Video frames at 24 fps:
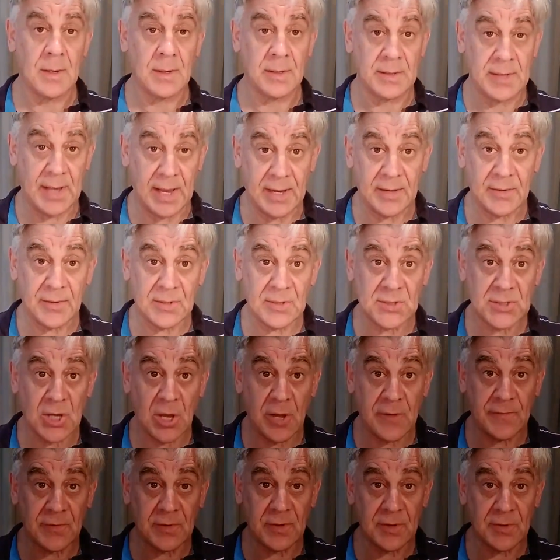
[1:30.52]
Take this
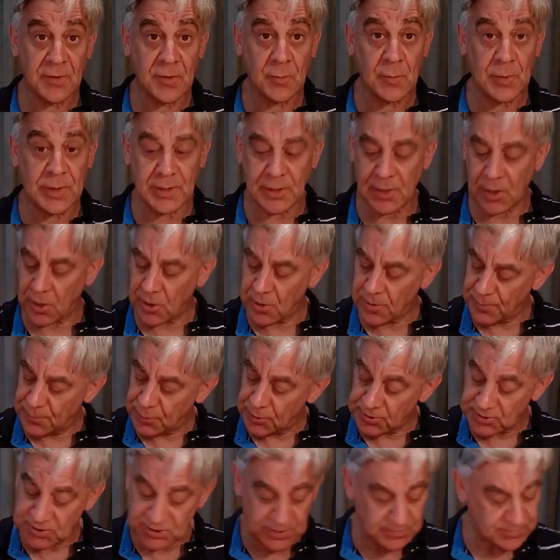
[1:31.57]
over to the window,
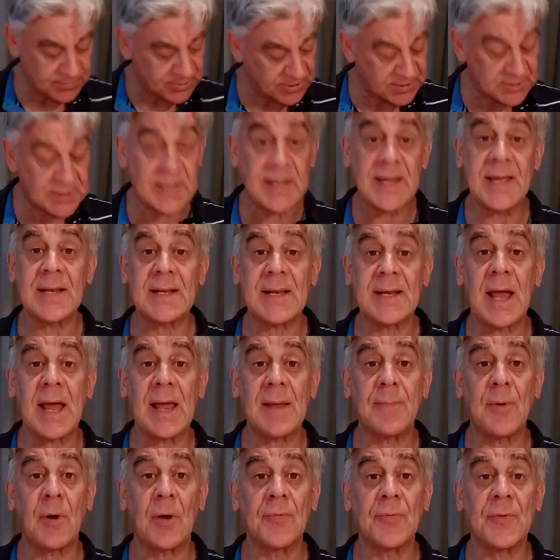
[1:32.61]
put some sticky
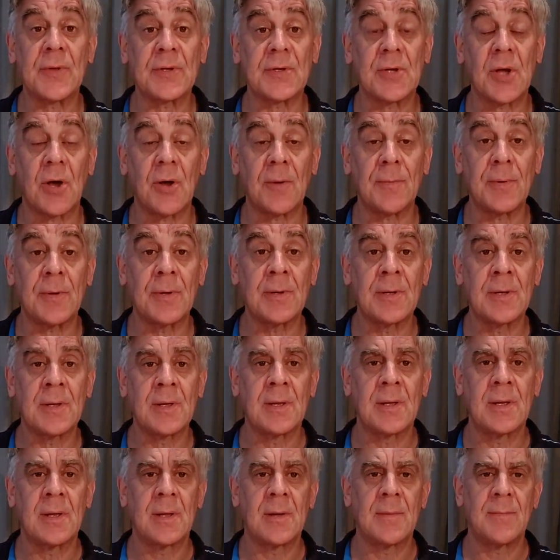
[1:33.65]
tape on the top,
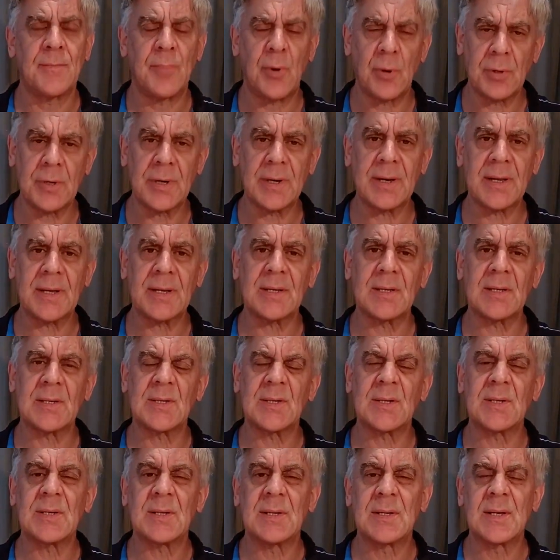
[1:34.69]
put it at
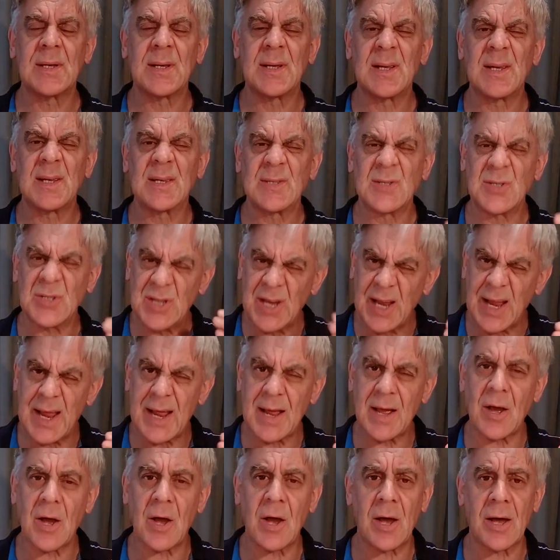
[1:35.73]
chair
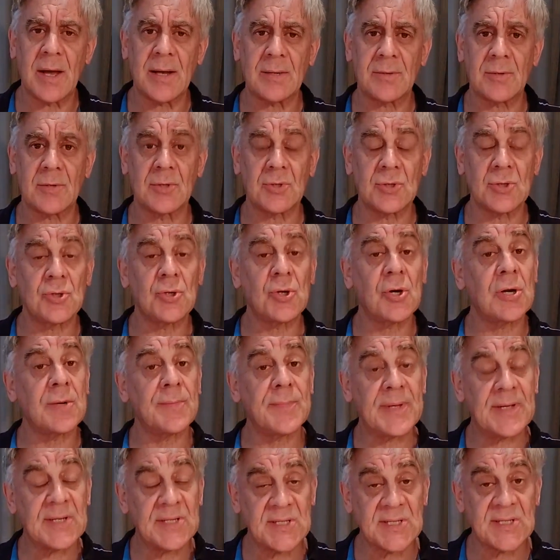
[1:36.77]
height because you're going to
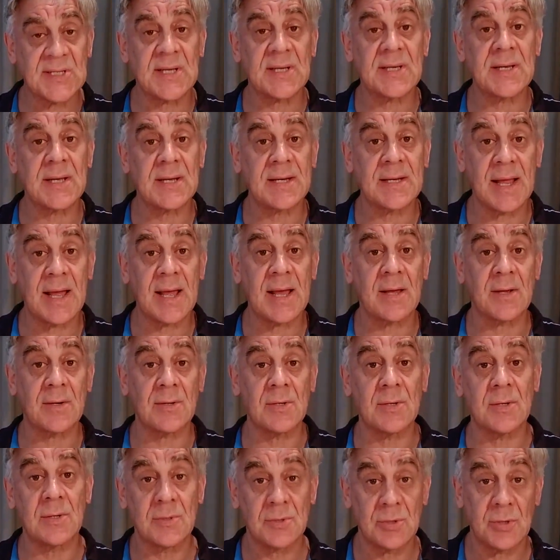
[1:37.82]
be sitting down
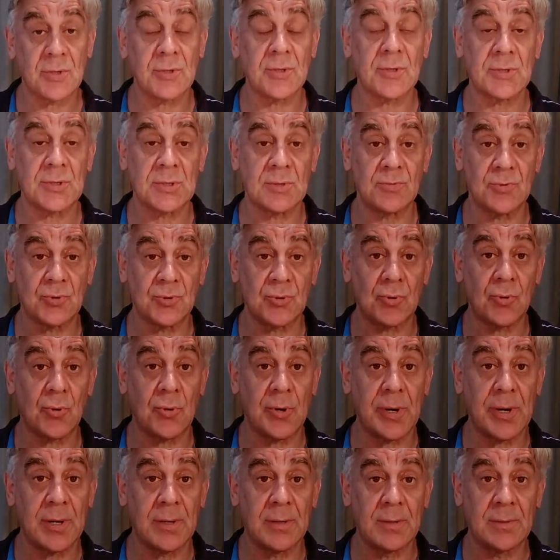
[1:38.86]
to do some
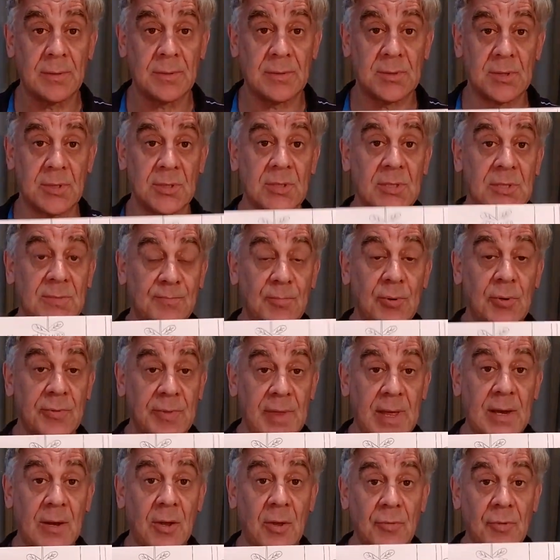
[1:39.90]
drawing. So just put
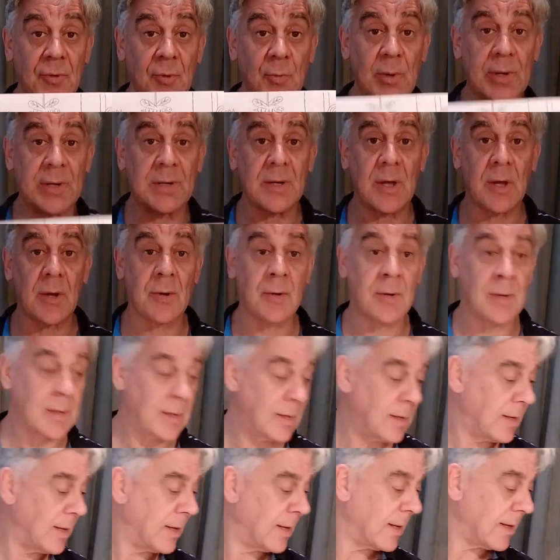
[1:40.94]
that on the window,
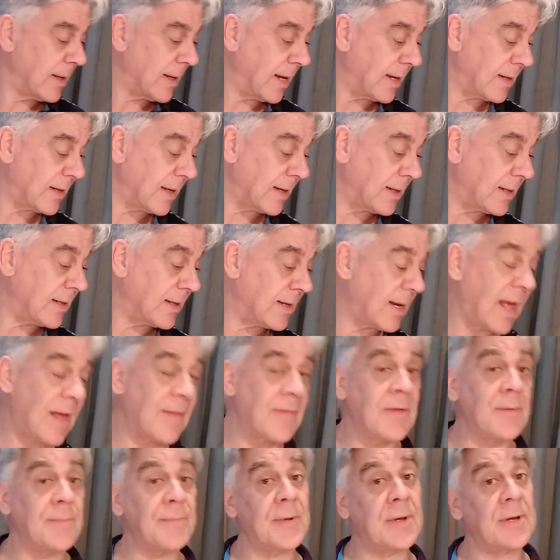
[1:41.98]
get
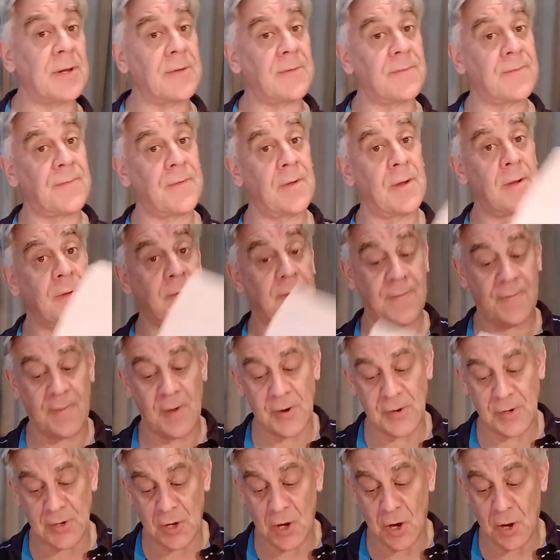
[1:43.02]
another bit of
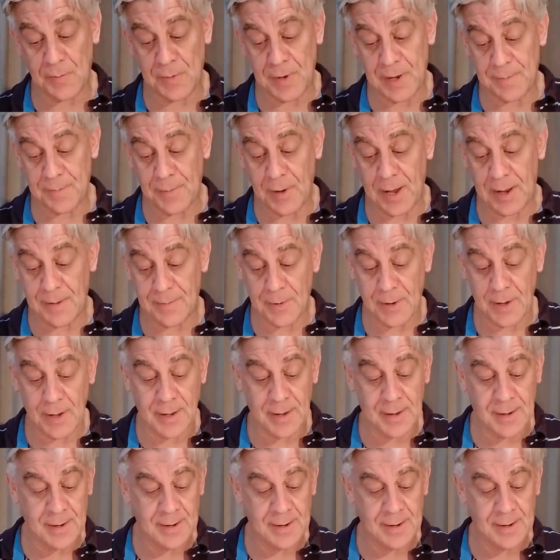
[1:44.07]
photocopy paper